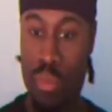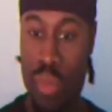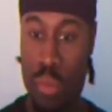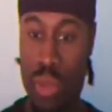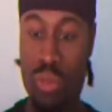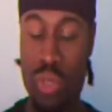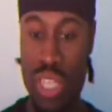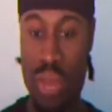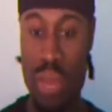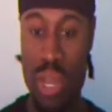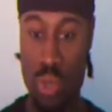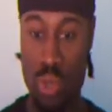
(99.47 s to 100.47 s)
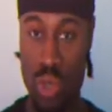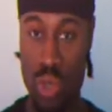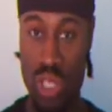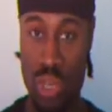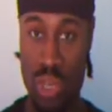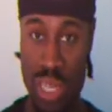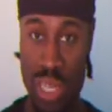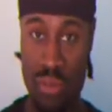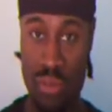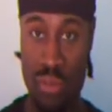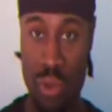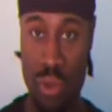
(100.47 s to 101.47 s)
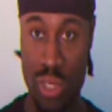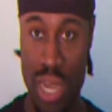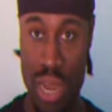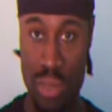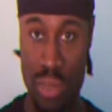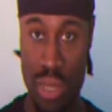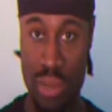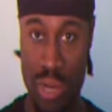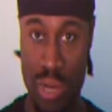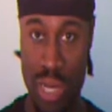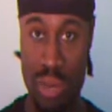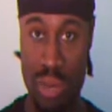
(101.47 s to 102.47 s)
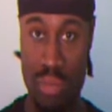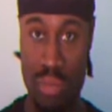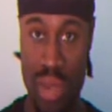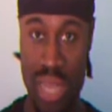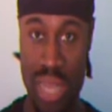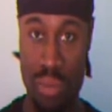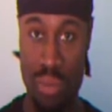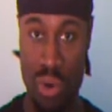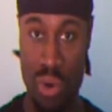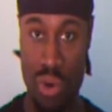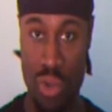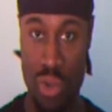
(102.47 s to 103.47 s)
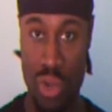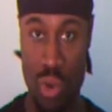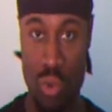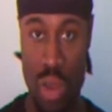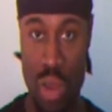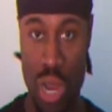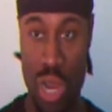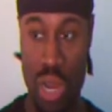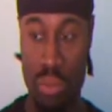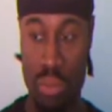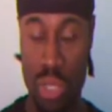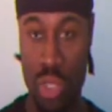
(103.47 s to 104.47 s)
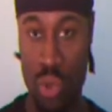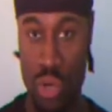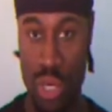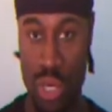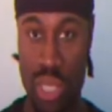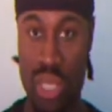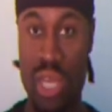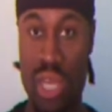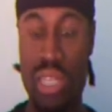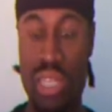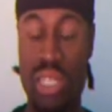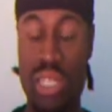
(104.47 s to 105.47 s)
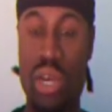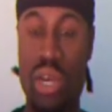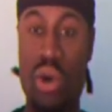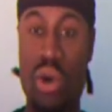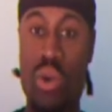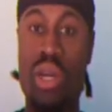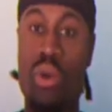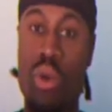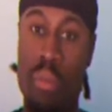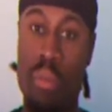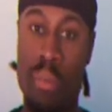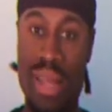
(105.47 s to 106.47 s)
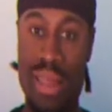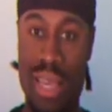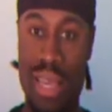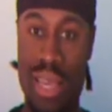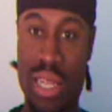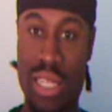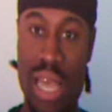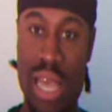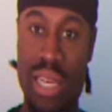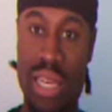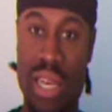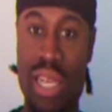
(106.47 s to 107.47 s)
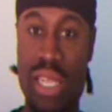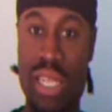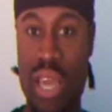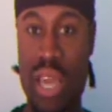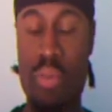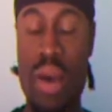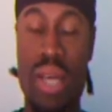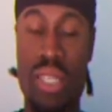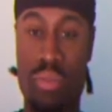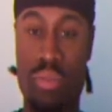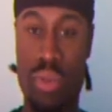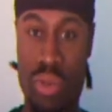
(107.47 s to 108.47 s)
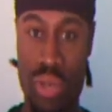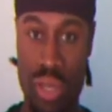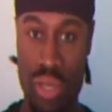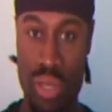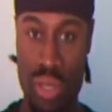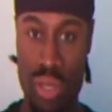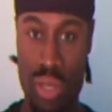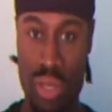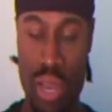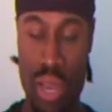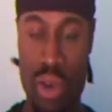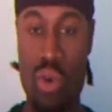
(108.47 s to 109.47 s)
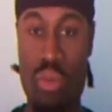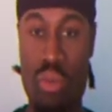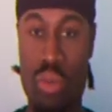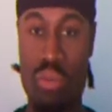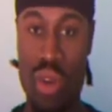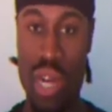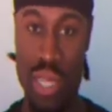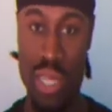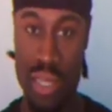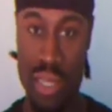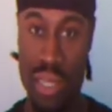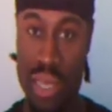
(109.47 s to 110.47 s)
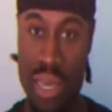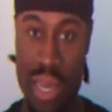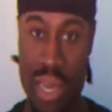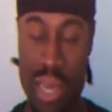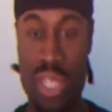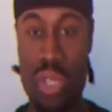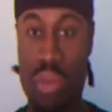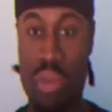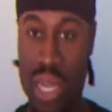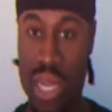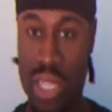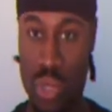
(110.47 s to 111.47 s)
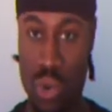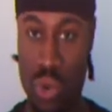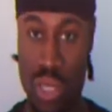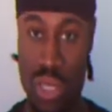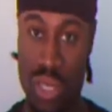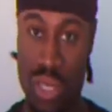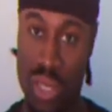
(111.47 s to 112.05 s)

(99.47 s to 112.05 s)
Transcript: people say Michael Jordan is the greatest of all time when it comes to basketball. A majority. So my thing is, isn't there a possibility that Kobe Bryant can surpass Jordan